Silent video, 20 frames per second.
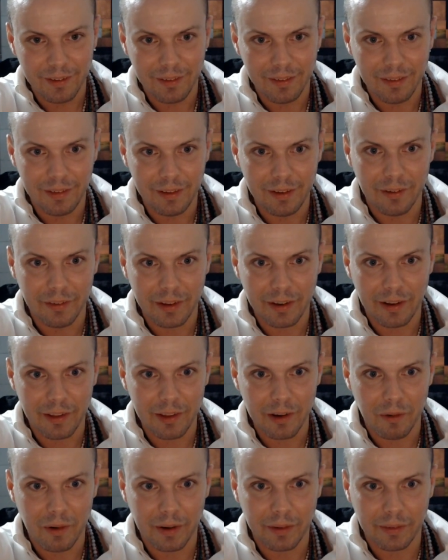The only other
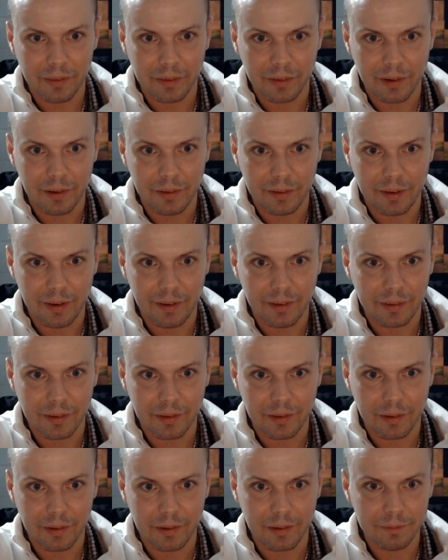ones that are decent
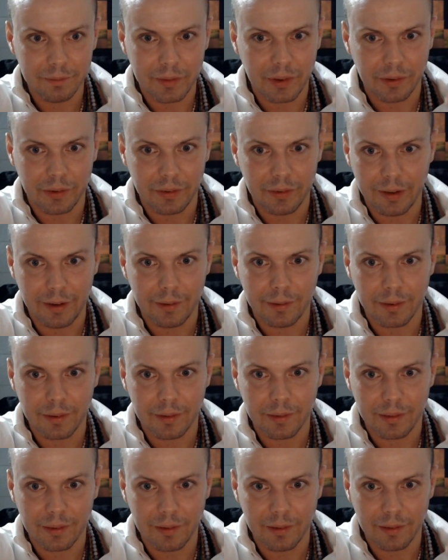are just
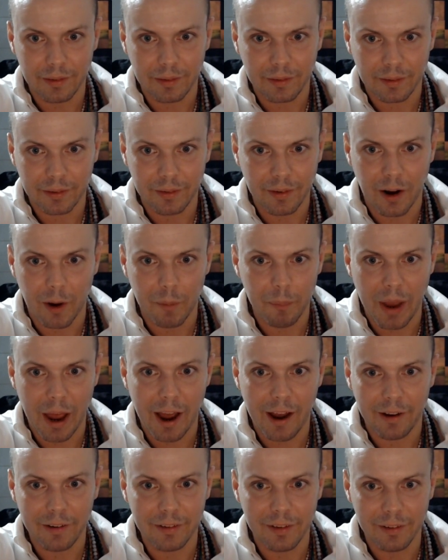decent. There's not
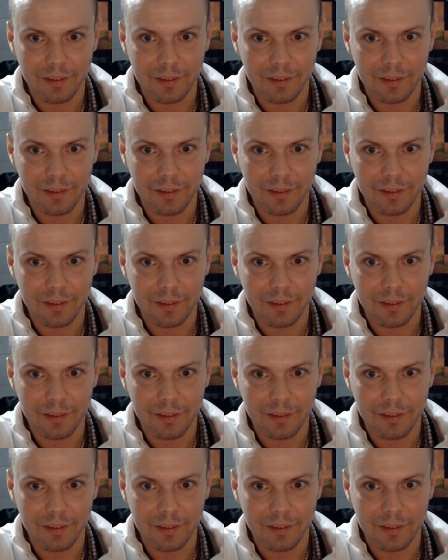bad.